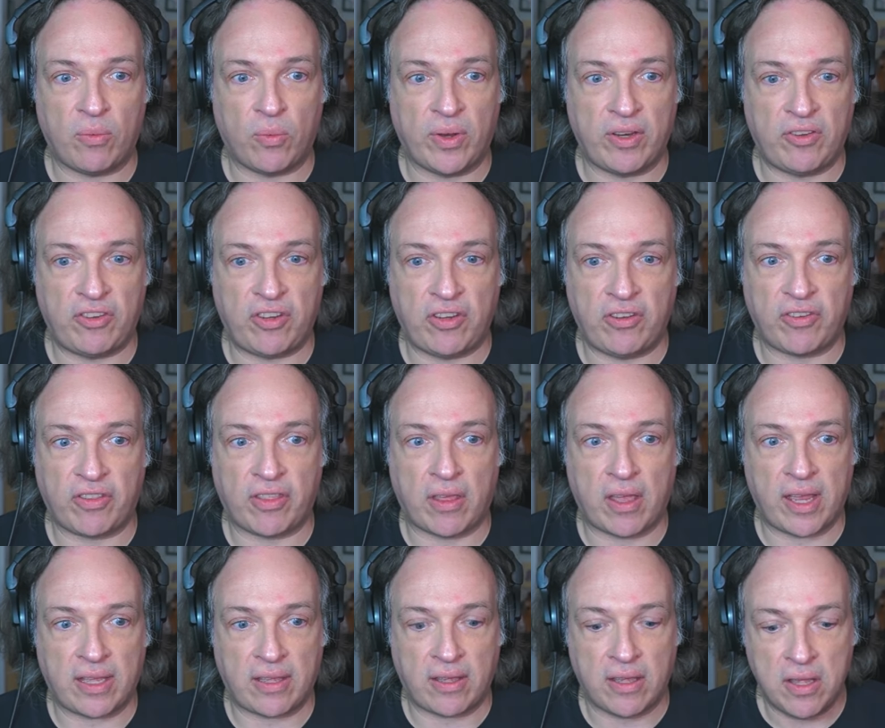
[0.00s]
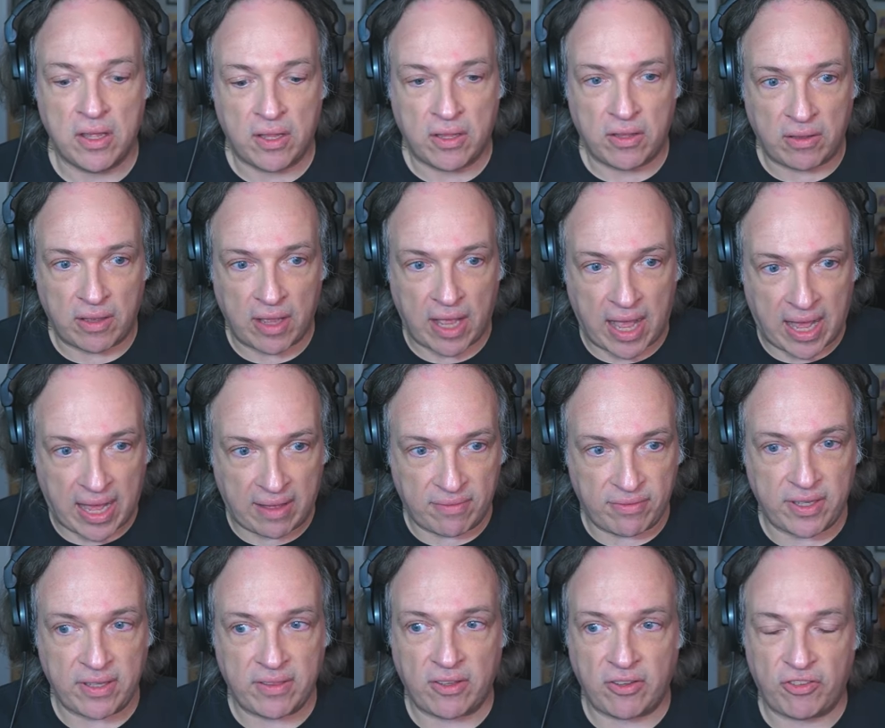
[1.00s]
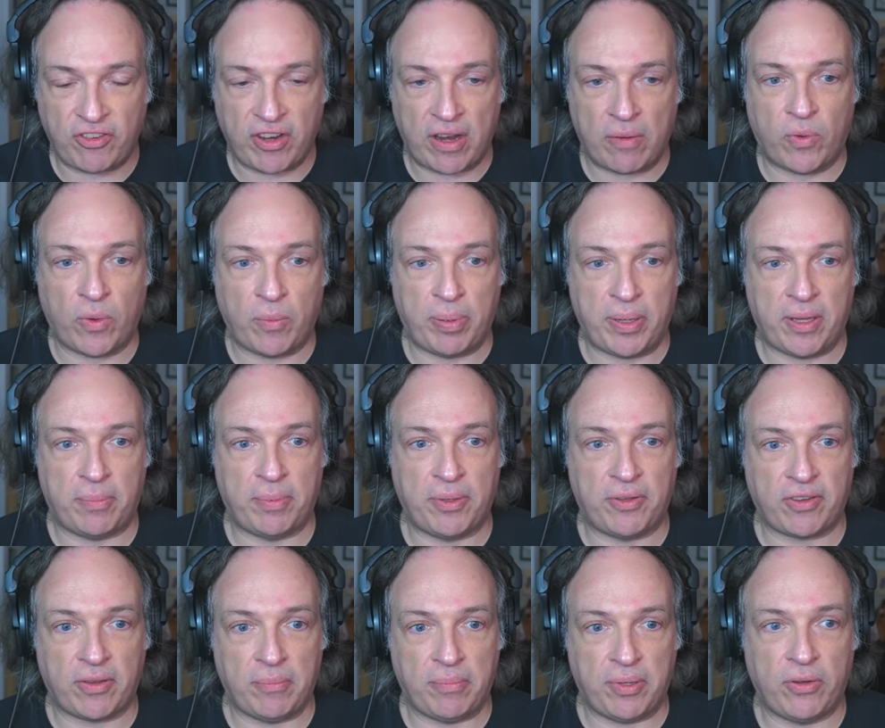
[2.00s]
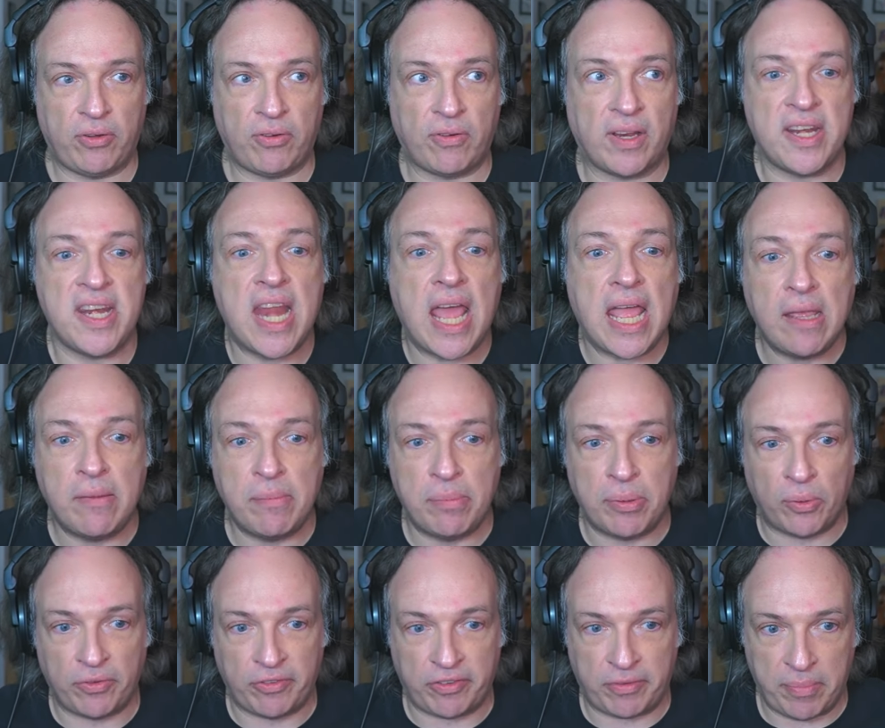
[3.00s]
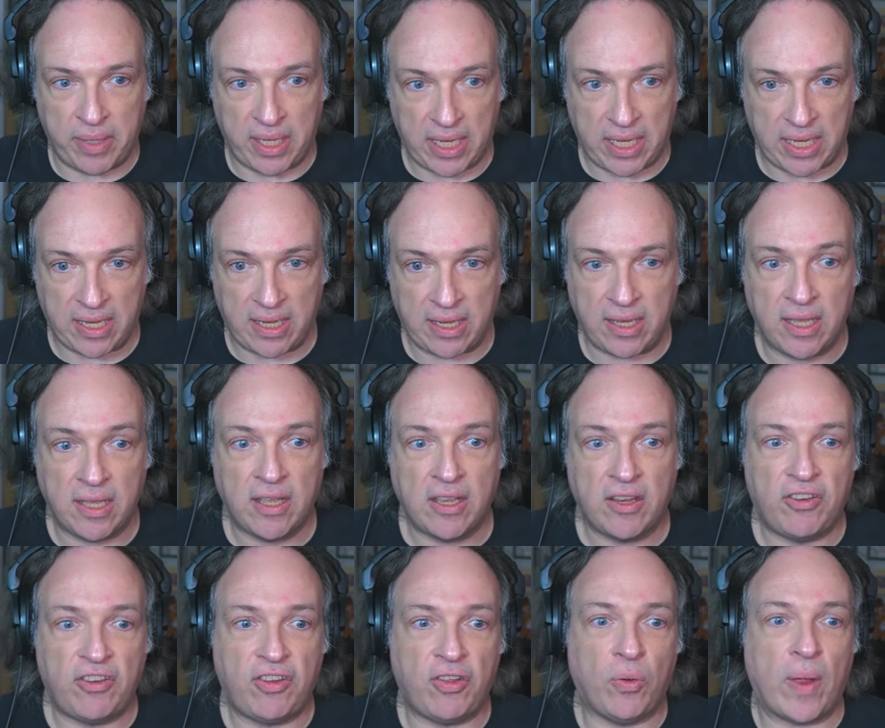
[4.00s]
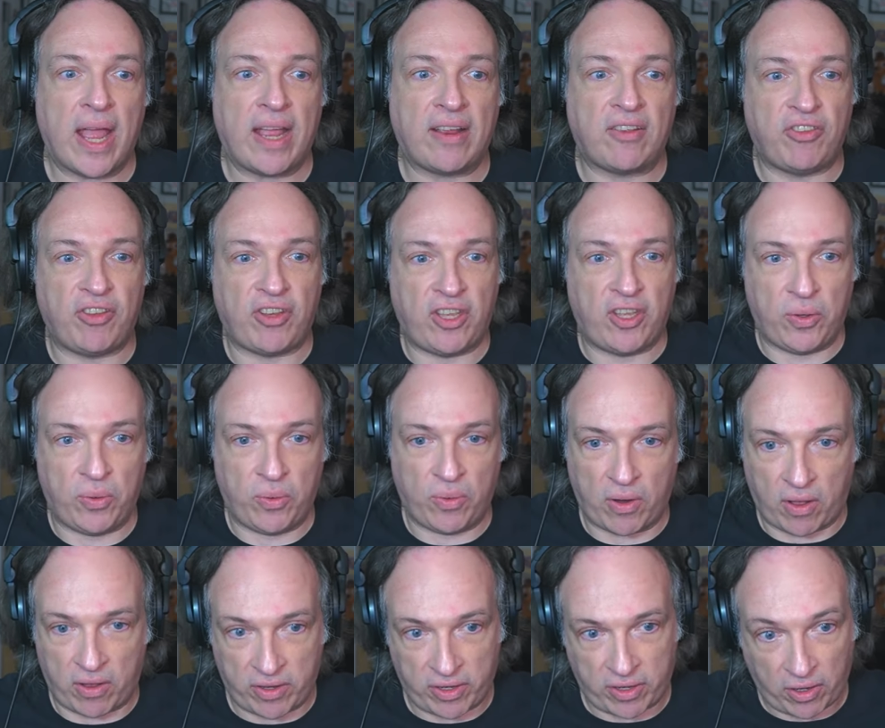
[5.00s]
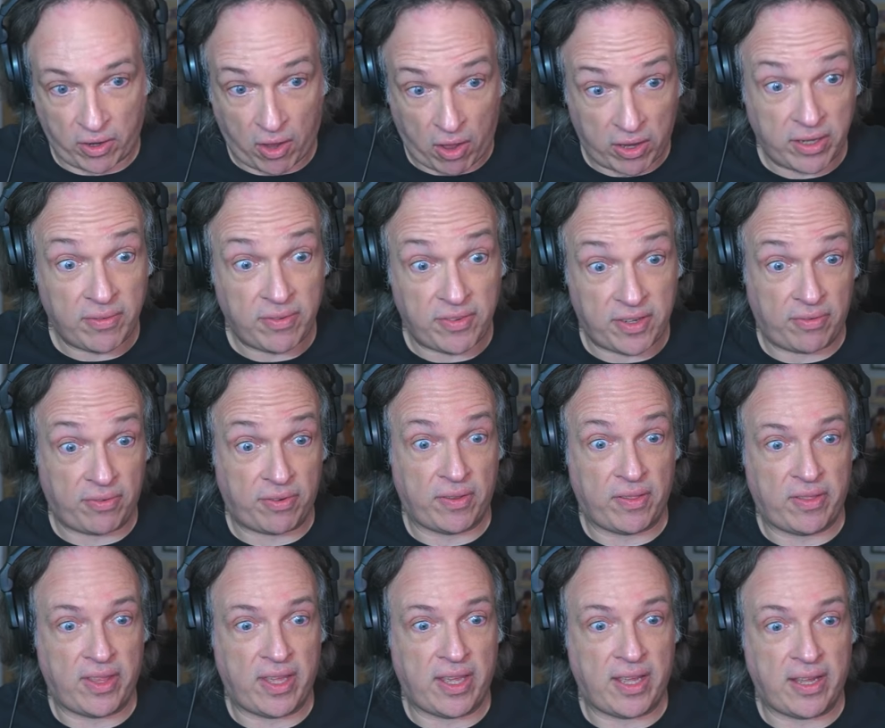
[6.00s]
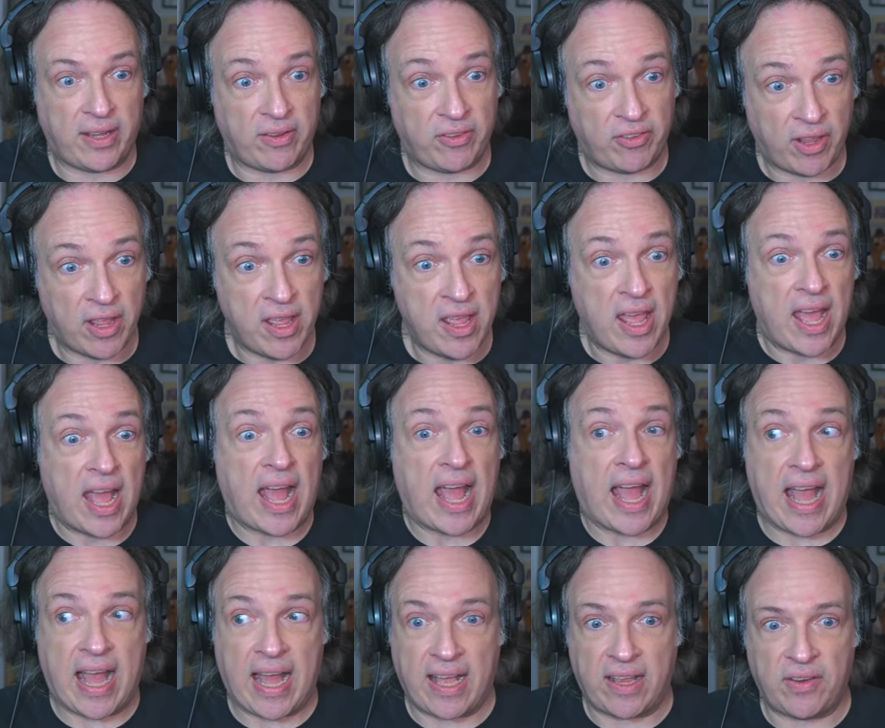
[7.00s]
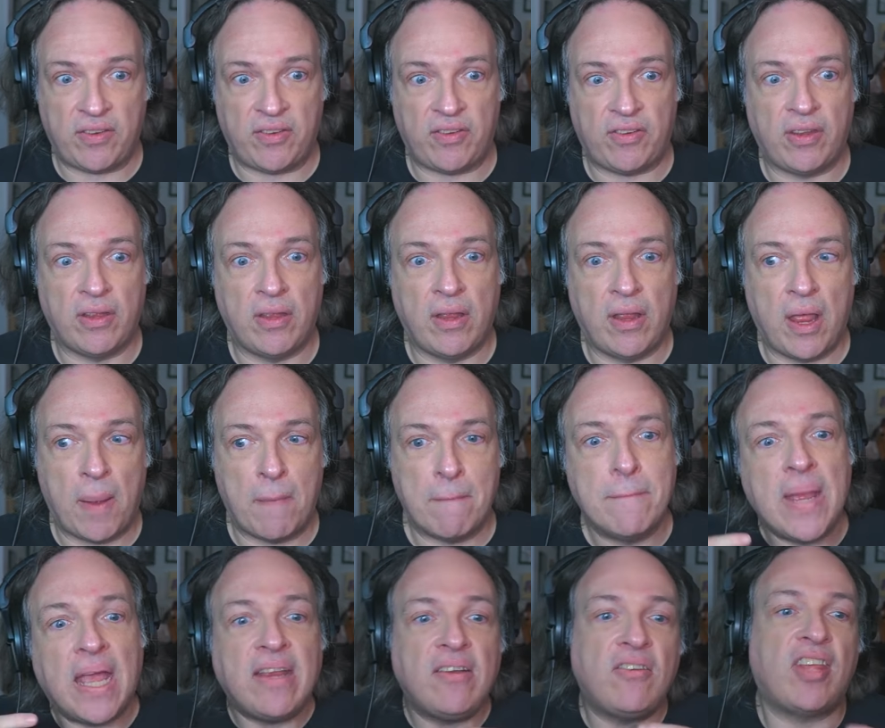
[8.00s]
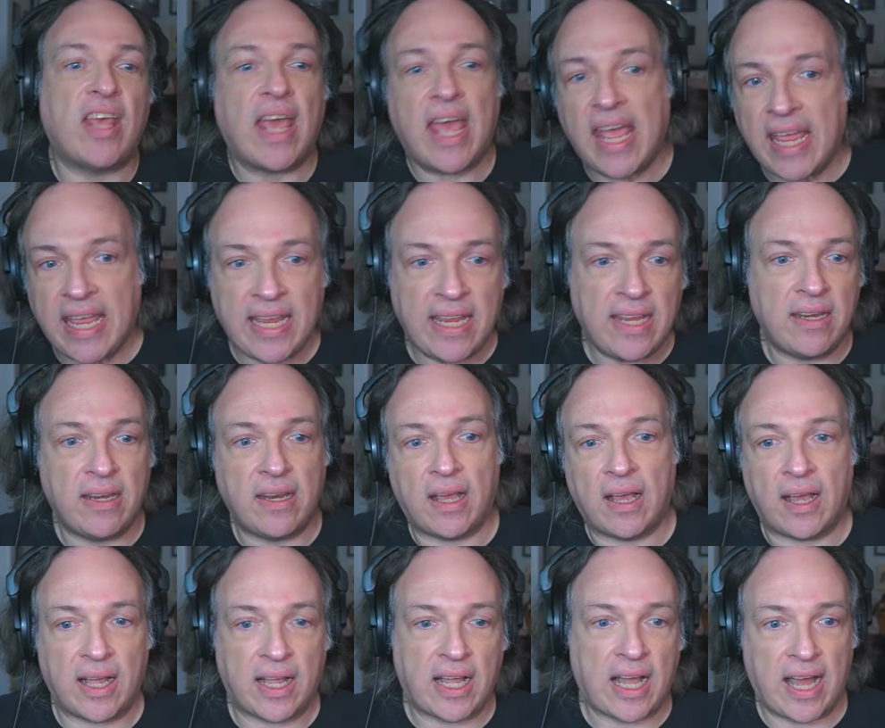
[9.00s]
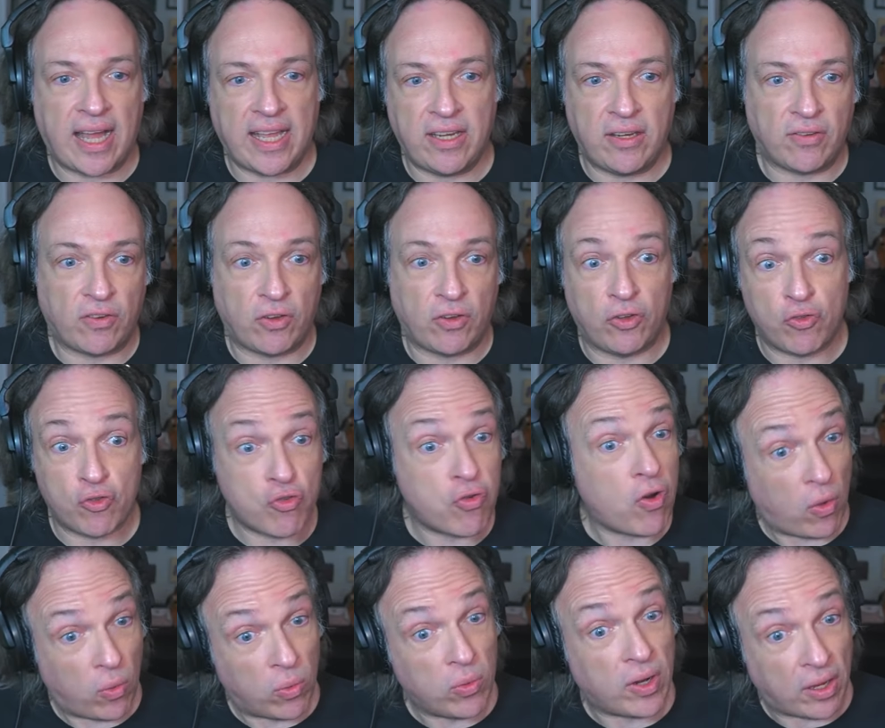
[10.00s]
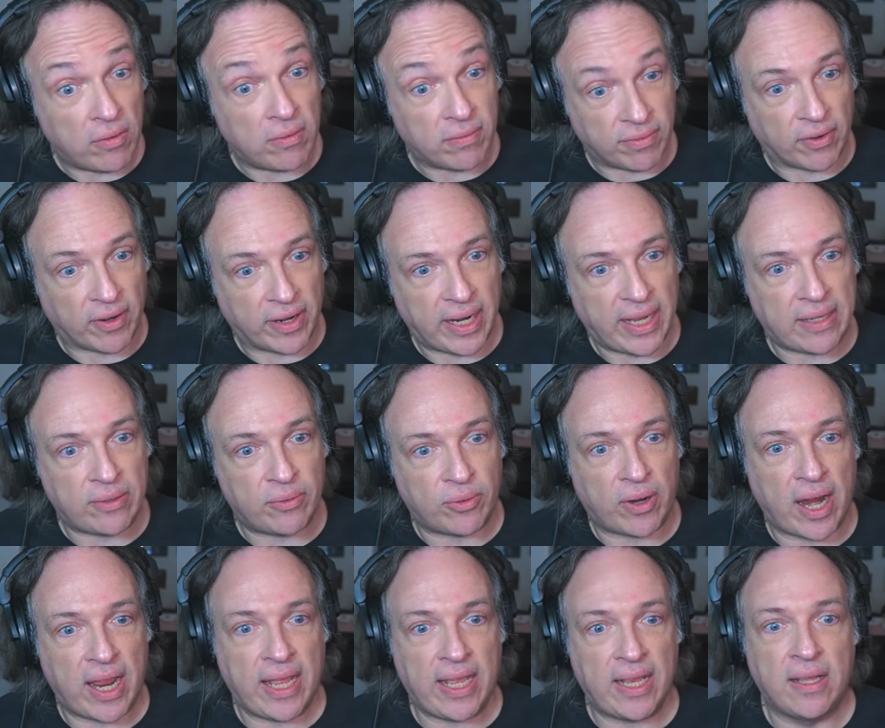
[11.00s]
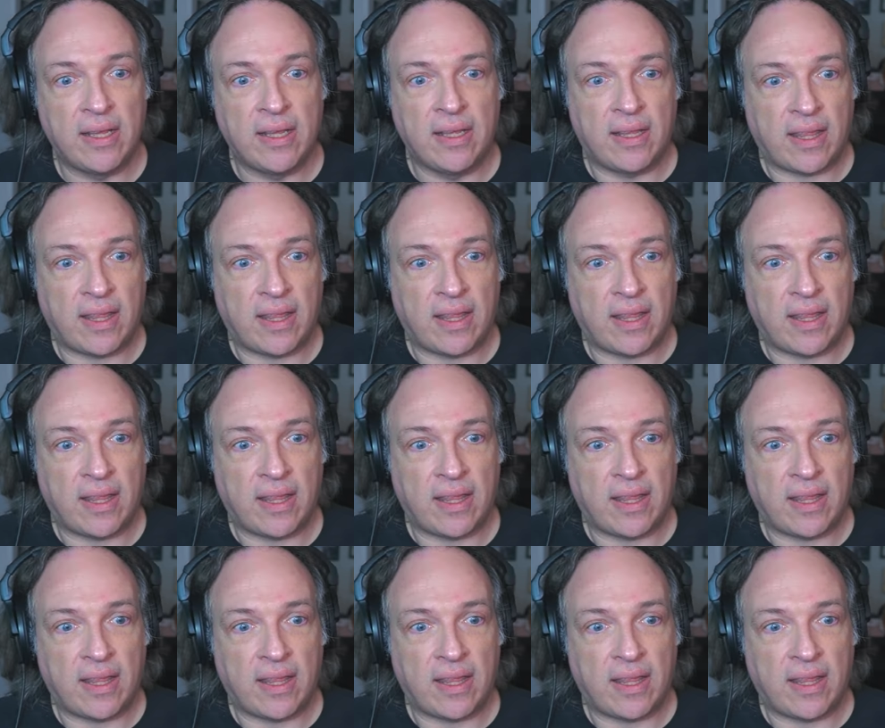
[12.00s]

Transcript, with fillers: Which is like having this general purpose computer enables me to execute on a lot of different things and maintain a kind of control over it, right?